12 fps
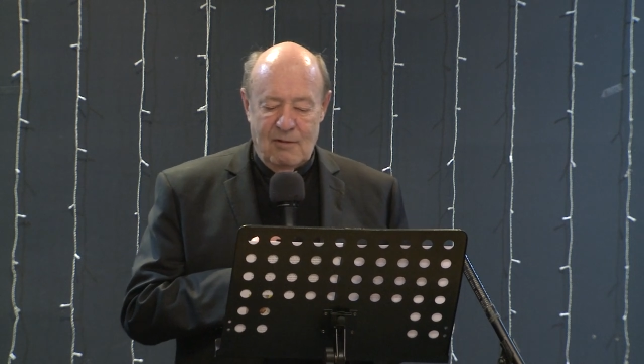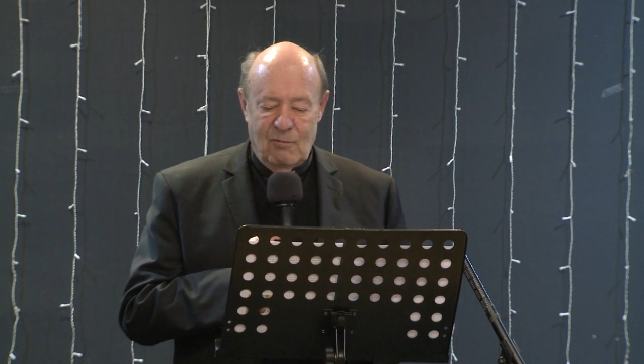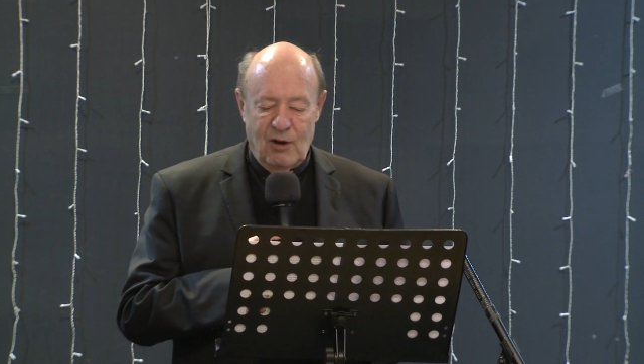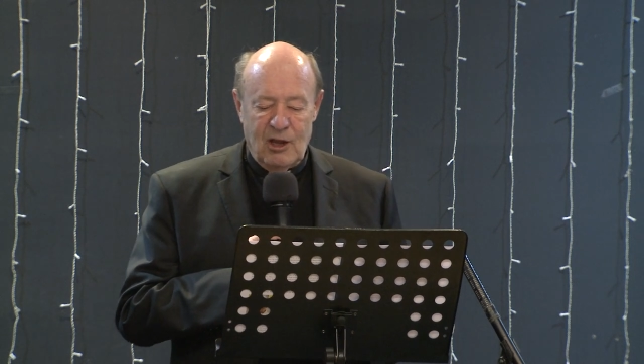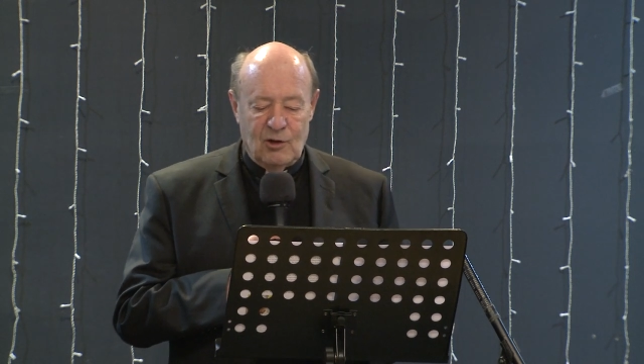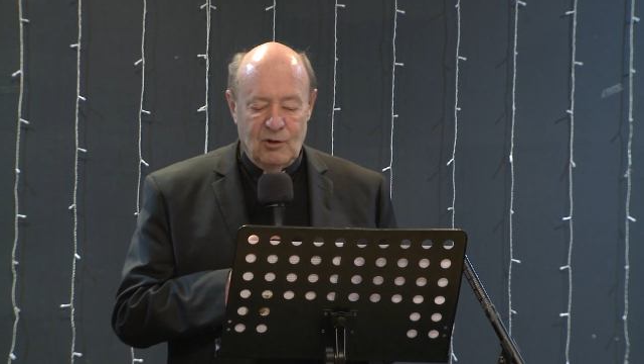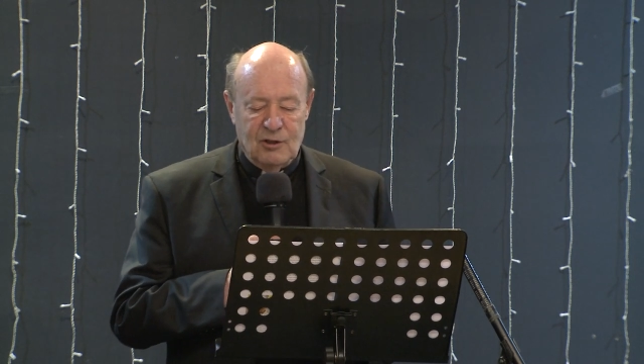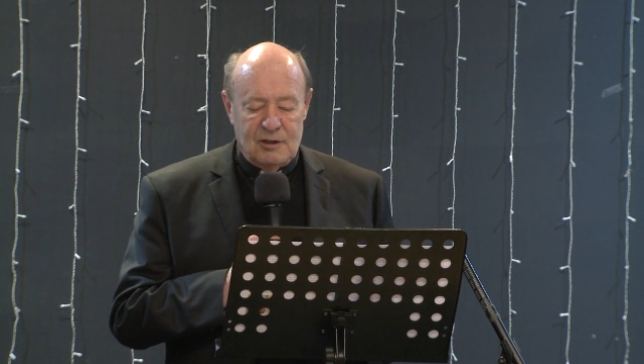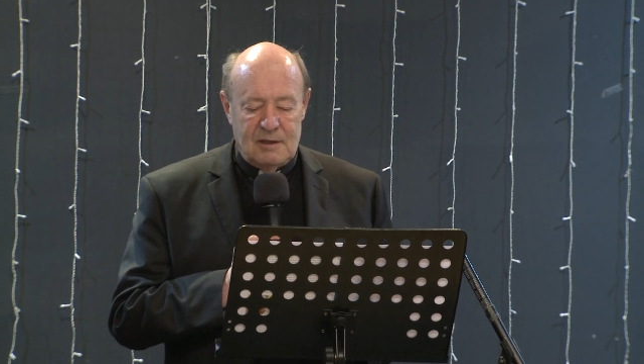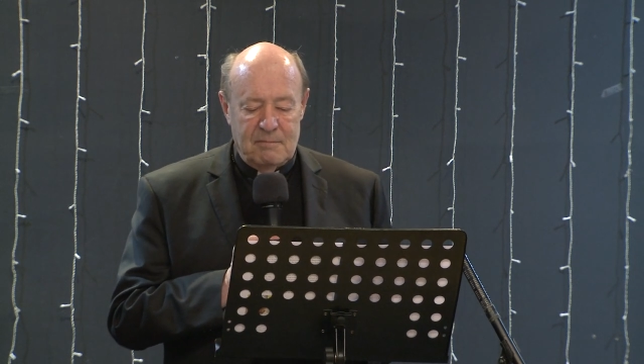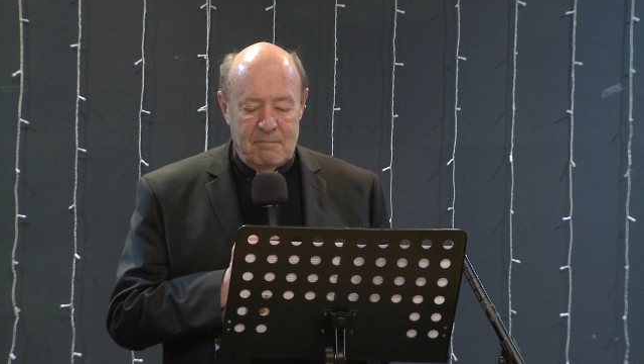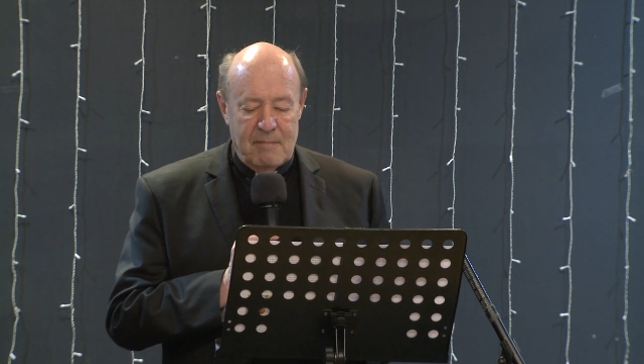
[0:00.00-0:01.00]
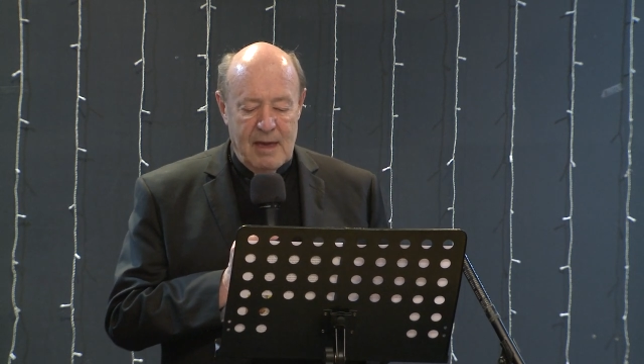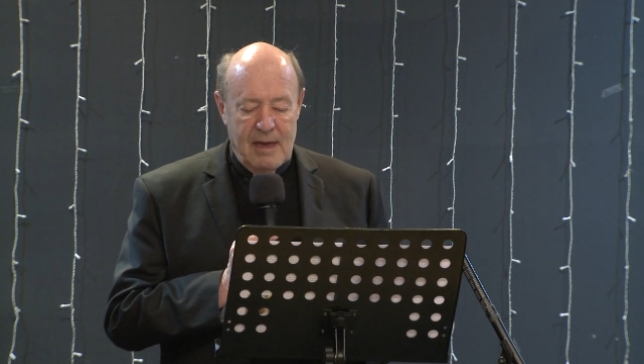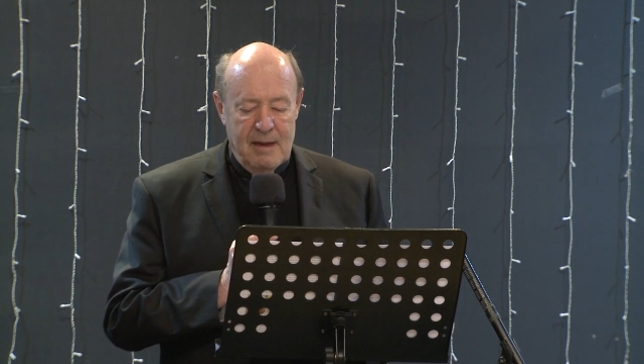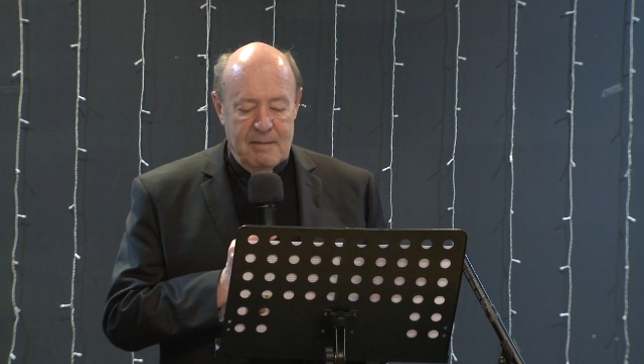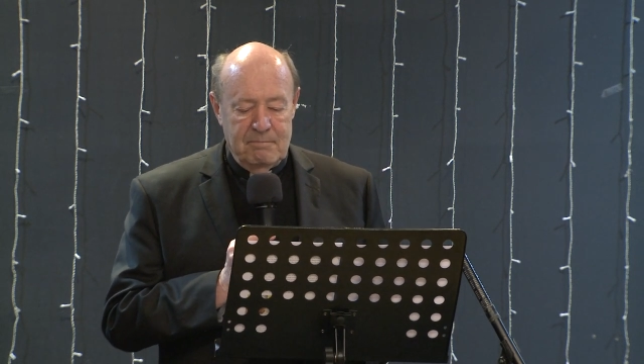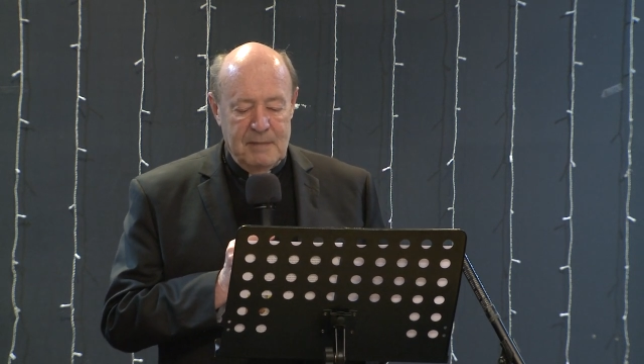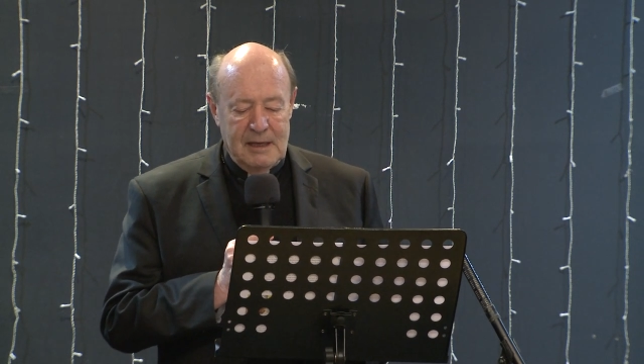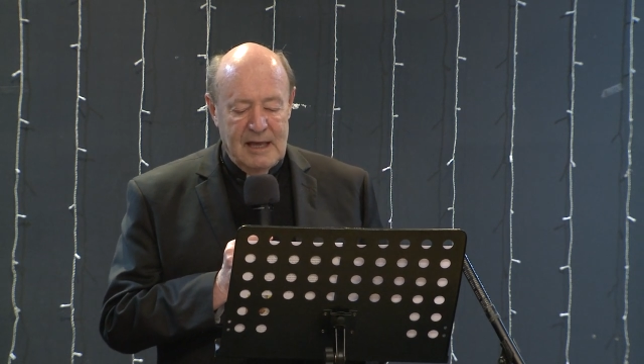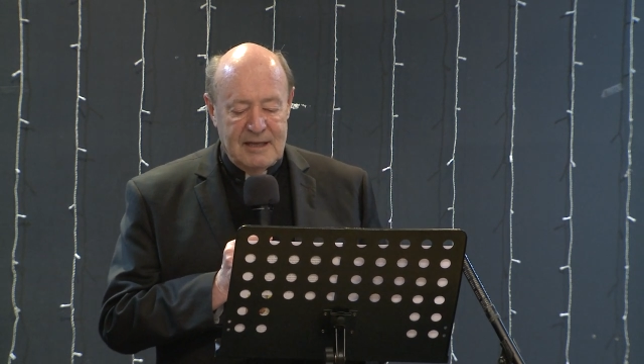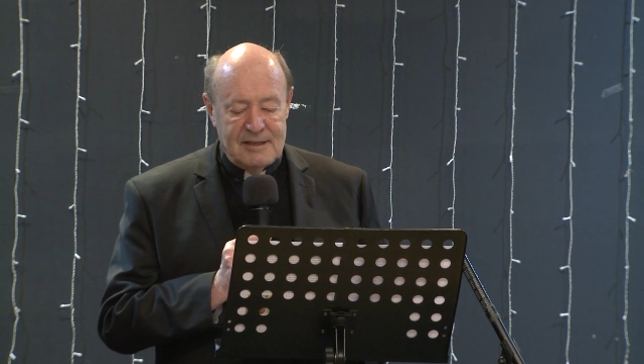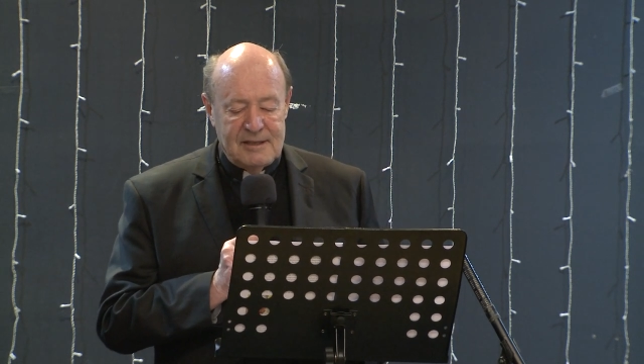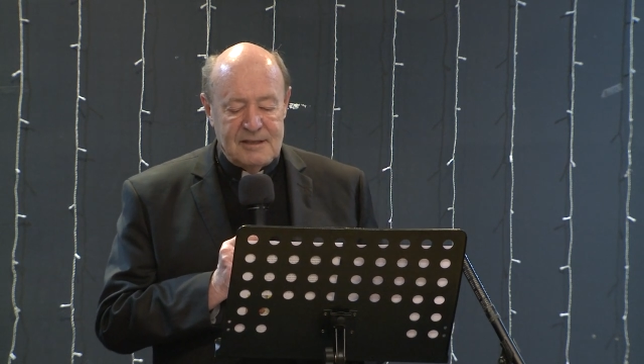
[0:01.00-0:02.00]
what he calls
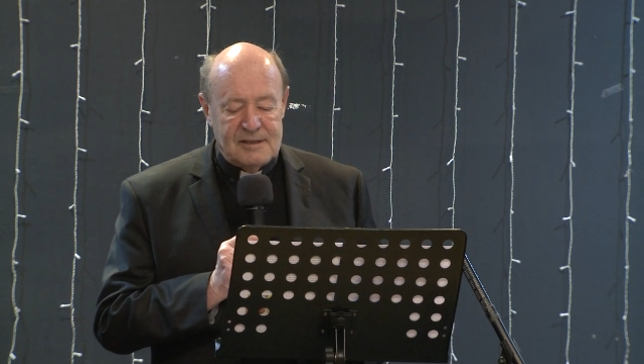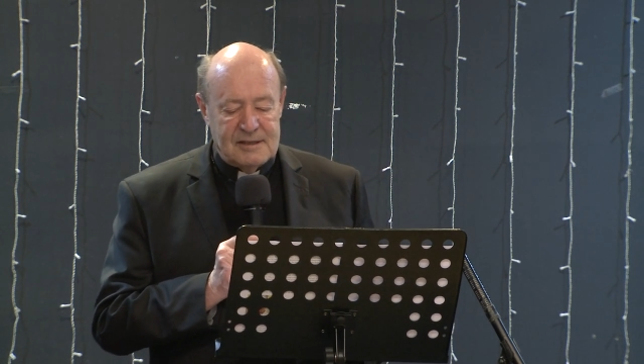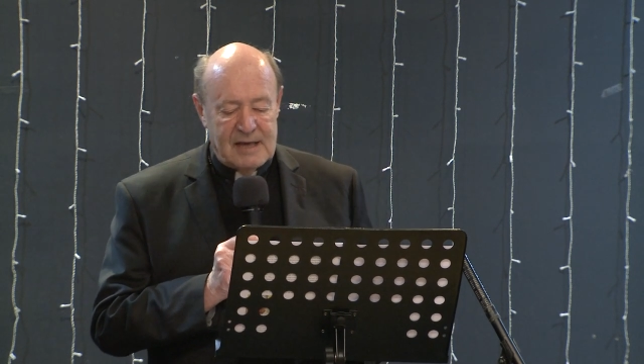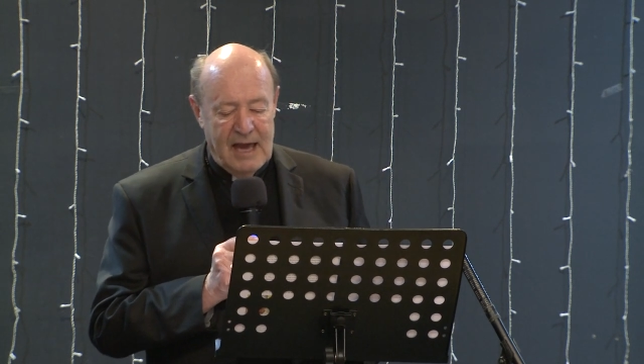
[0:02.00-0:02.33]
mimesis